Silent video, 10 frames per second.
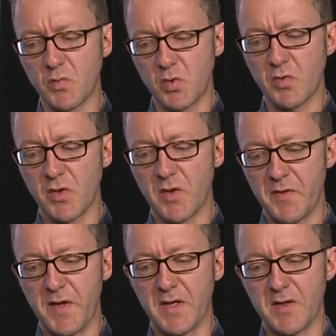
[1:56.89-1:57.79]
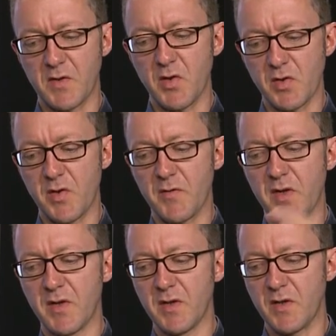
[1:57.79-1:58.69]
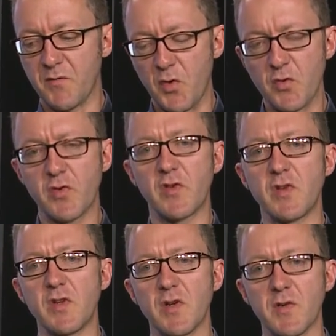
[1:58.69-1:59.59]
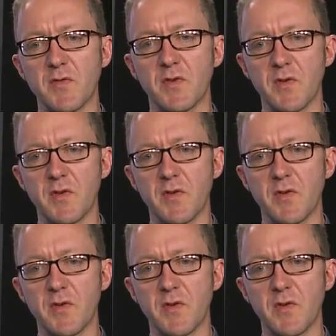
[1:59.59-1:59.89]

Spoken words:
You would think not of a diversity of